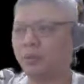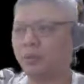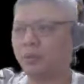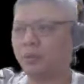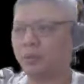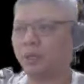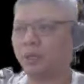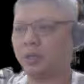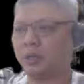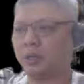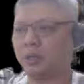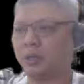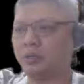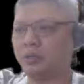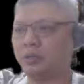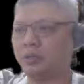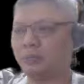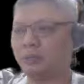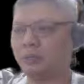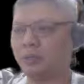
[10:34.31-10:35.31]
or it cannot
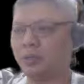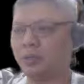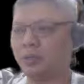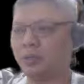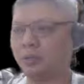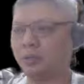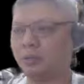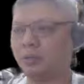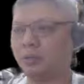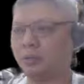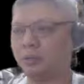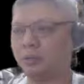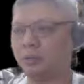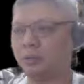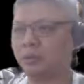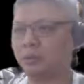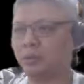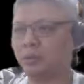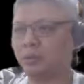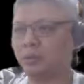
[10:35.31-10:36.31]
jump here, or
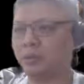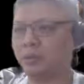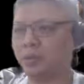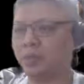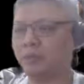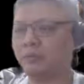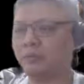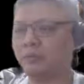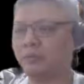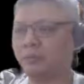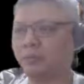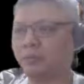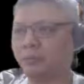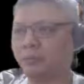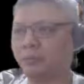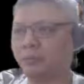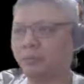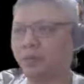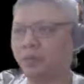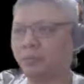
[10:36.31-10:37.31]
the elephant
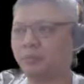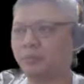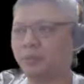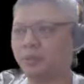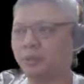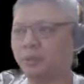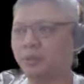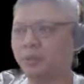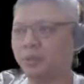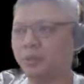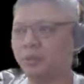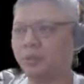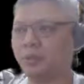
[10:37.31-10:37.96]
would be captured.